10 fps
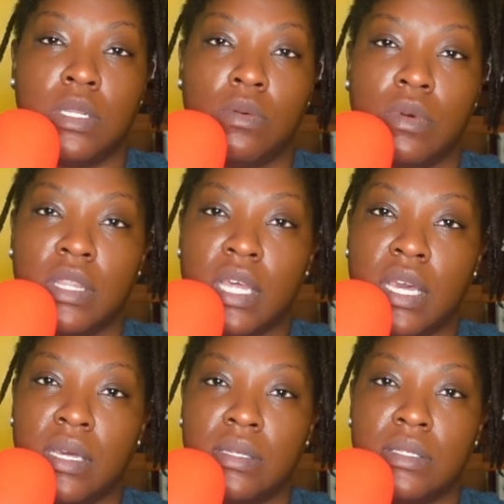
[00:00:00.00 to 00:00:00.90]
be doing
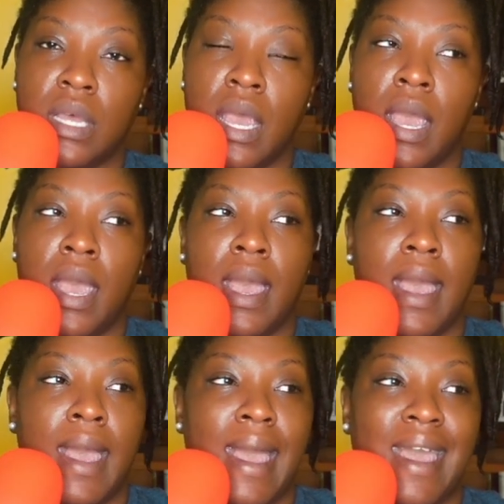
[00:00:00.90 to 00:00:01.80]
things.
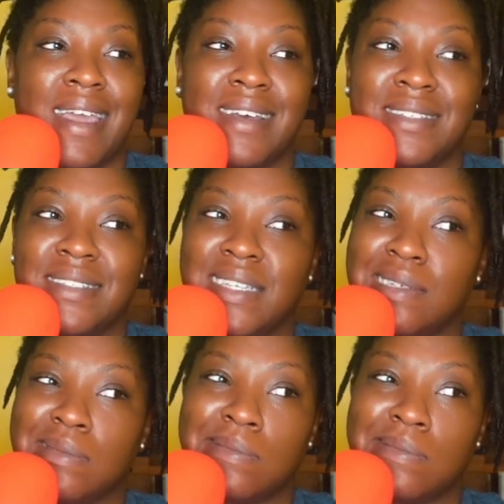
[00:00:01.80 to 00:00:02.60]
And